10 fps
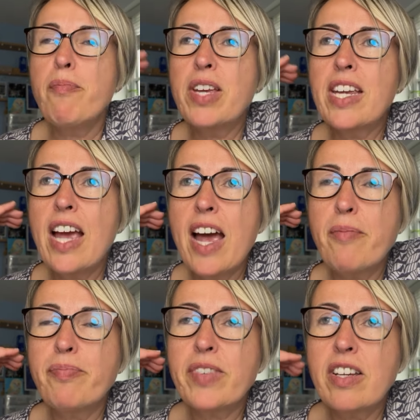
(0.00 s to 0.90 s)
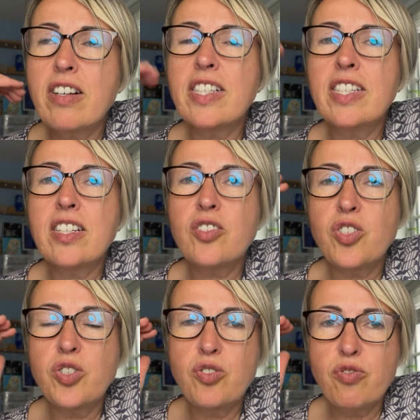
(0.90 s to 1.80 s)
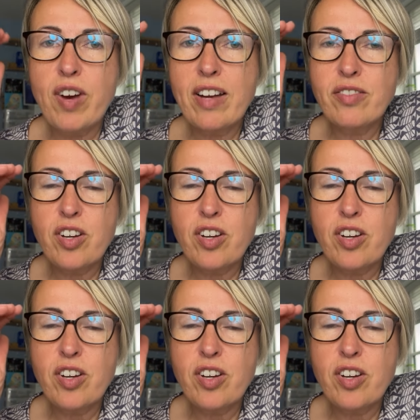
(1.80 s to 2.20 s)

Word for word: being um, guiding us to ground